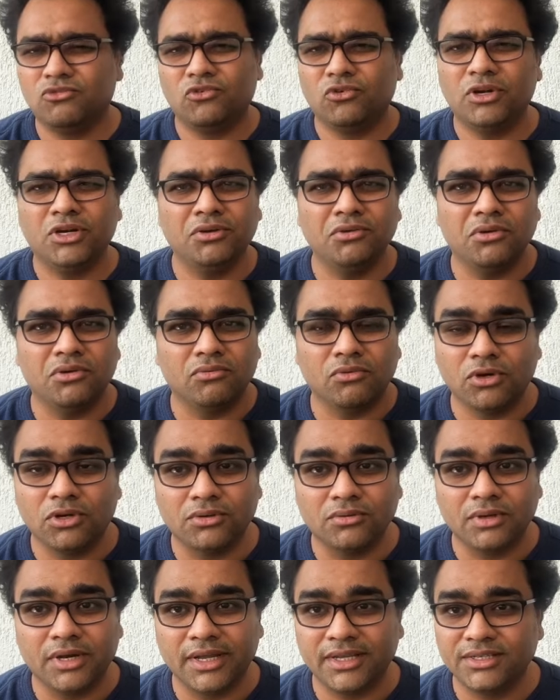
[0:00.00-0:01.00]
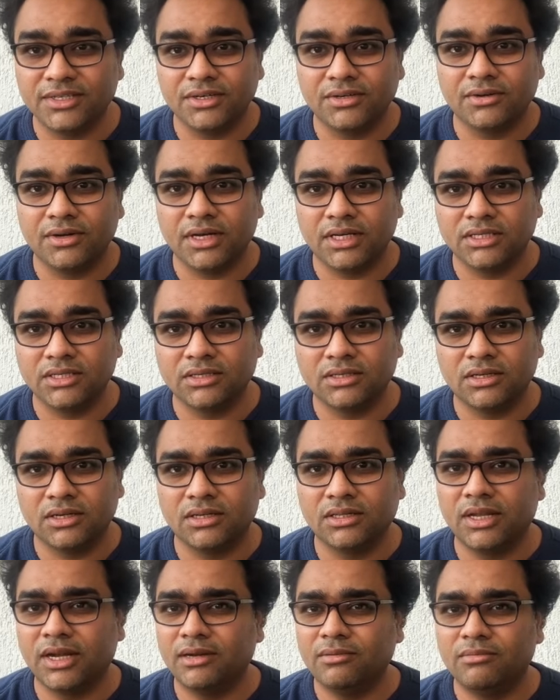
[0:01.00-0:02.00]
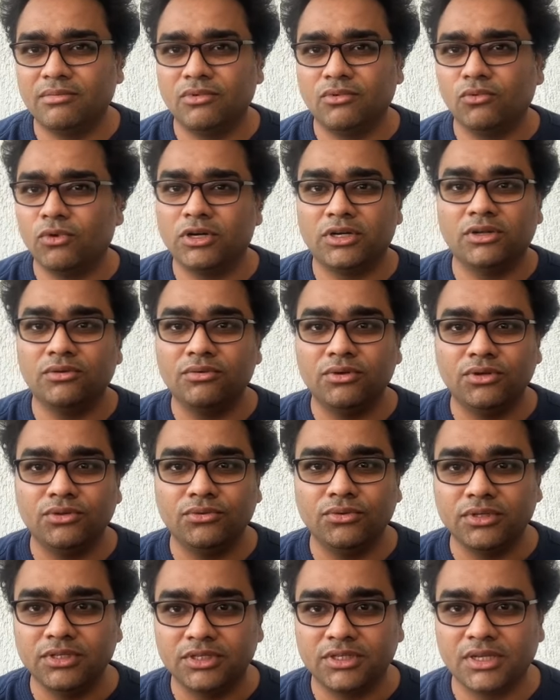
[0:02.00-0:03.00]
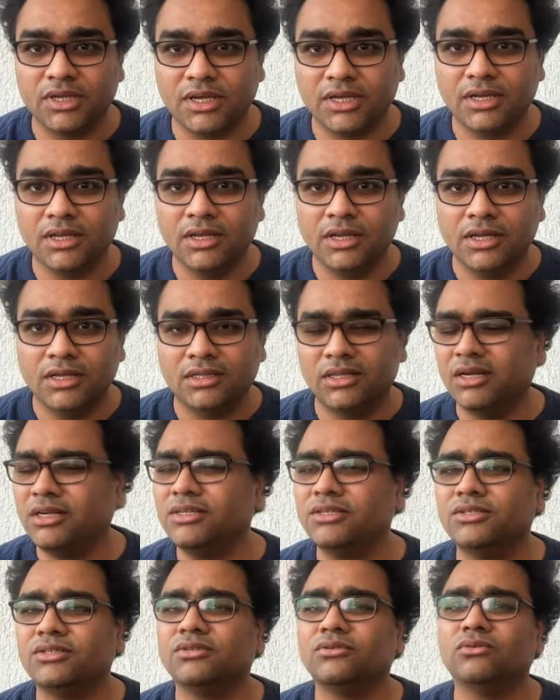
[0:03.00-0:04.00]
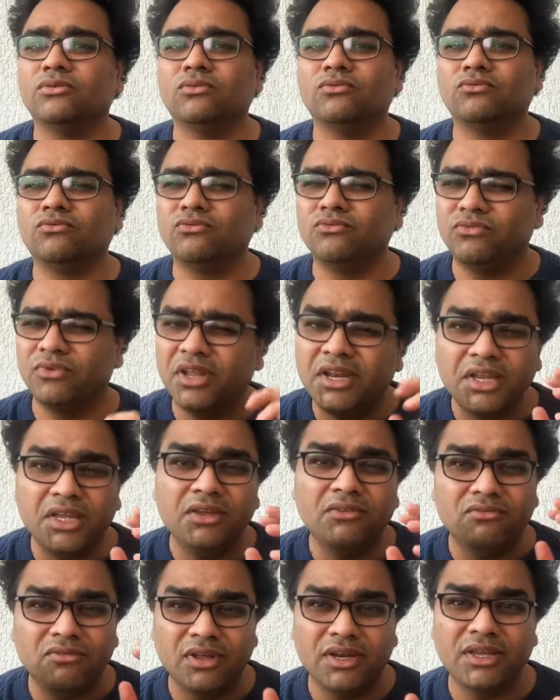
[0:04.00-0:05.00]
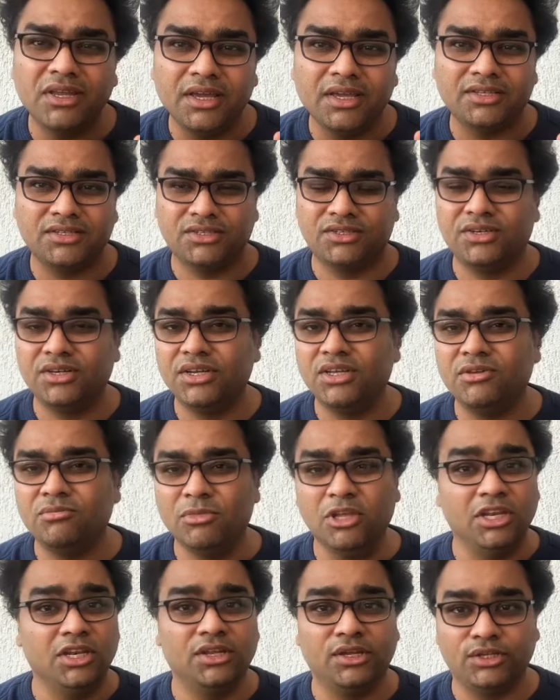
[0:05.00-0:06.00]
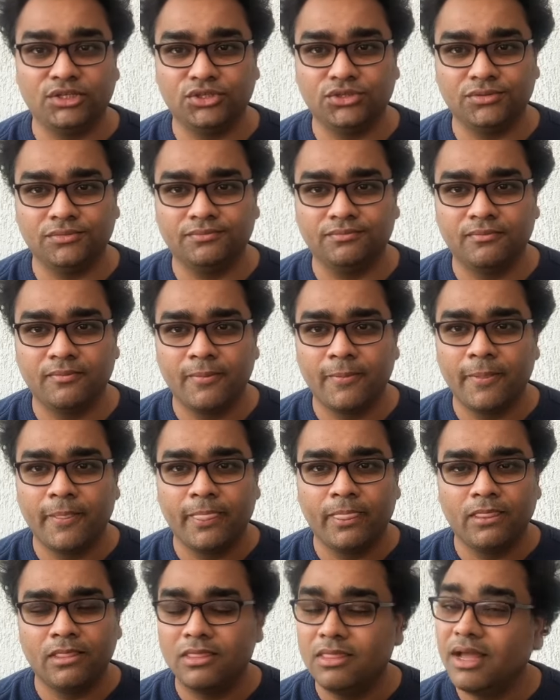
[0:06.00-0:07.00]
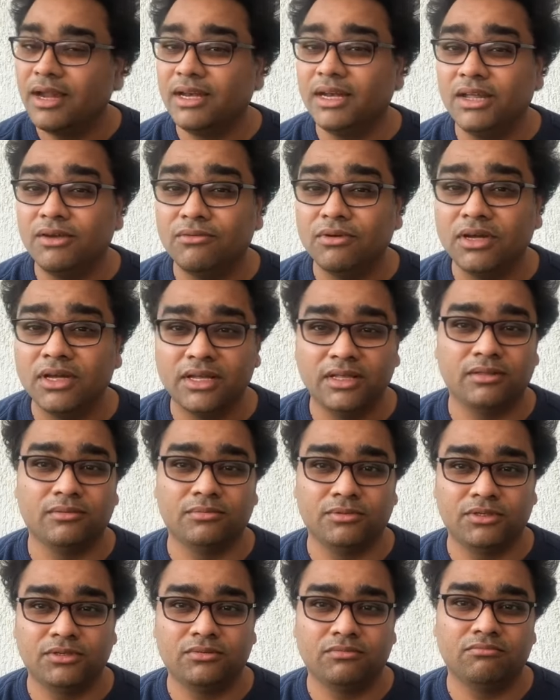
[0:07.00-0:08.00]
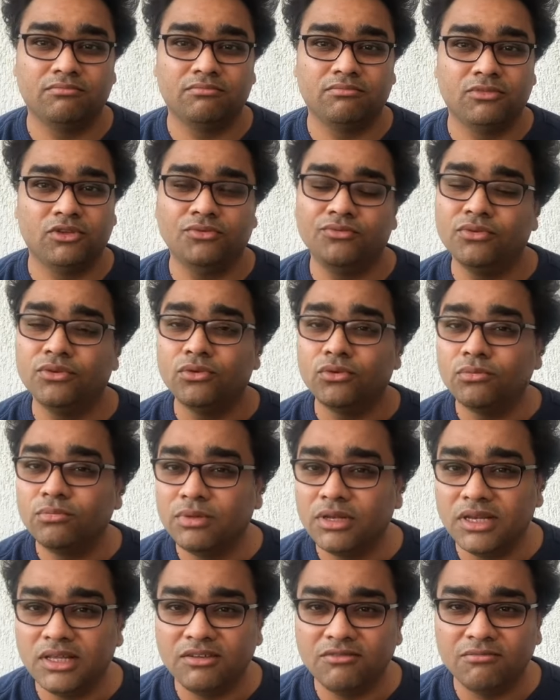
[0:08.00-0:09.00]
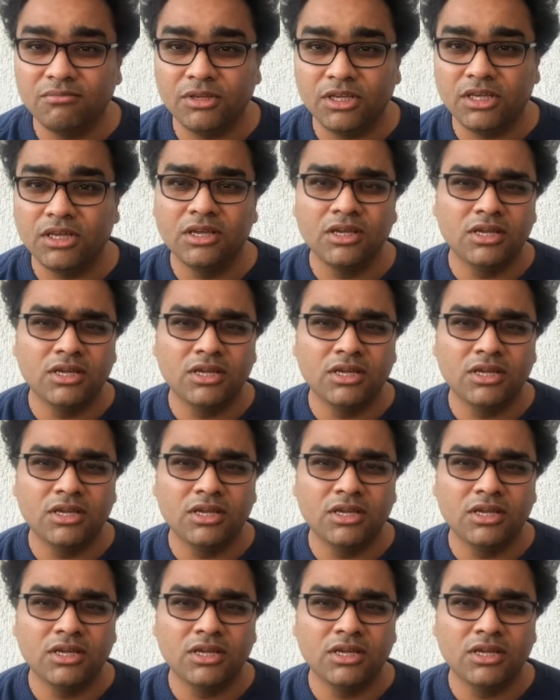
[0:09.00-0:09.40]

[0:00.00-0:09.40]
whatever whatever etc etc that whatever you decide that is very very extreme in nature that never helps if you don't believe me